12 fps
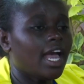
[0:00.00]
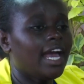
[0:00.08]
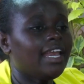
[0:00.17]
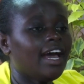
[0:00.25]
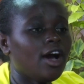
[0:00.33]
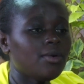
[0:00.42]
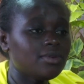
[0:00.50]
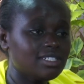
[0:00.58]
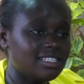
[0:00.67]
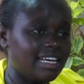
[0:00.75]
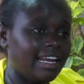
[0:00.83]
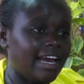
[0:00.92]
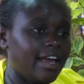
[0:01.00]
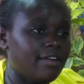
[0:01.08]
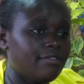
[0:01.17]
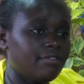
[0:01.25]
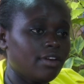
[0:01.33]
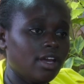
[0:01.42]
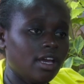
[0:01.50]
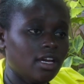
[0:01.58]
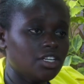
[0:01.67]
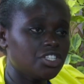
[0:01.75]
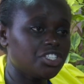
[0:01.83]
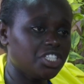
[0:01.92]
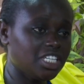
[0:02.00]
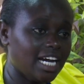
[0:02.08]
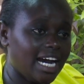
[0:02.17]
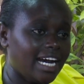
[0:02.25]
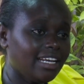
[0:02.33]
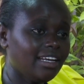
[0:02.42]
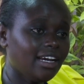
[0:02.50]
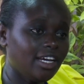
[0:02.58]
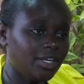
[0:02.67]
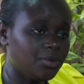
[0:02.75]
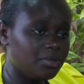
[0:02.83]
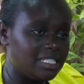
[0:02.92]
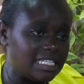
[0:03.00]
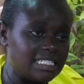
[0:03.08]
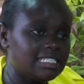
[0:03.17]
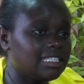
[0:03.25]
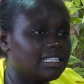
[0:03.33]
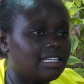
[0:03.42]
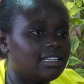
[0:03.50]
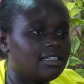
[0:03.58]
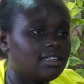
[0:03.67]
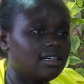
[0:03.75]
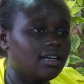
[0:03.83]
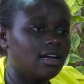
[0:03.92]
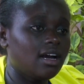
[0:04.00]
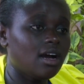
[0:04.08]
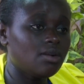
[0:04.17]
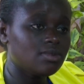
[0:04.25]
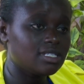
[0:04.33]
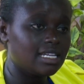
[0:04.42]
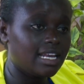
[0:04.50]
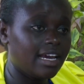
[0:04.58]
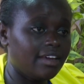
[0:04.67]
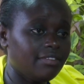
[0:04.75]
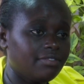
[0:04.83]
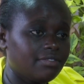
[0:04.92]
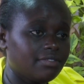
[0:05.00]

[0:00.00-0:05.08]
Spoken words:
And how was the life? She heard, you didn't hear. How was life?